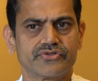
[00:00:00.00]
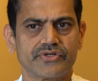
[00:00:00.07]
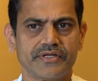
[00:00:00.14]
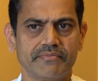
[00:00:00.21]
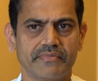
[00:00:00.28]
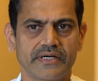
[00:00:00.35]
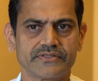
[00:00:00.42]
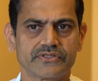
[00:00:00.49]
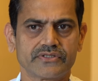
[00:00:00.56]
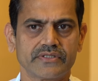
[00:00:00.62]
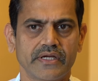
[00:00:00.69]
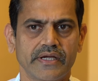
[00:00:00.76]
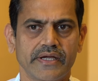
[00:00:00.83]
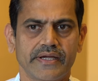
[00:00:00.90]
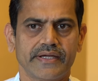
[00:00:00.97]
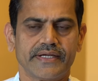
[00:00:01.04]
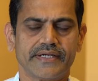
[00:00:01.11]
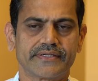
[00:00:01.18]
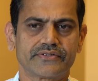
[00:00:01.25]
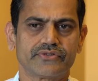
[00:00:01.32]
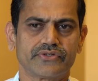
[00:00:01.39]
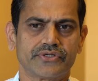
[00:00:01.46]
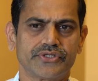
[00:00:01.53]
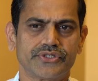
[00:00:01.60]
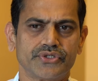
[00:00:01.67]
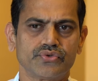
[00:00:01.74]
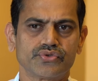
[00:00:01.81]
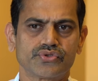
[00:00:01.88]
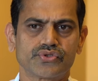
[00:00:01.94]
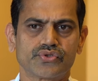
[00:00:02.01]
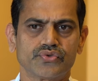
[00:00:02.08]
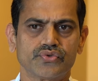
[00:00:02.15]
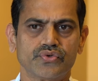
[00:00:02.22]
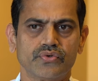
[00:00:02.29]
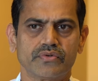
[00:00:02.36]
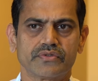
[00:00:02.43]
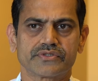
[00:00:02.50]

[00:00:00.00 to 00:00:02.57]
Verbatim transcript: 3 months it reduced to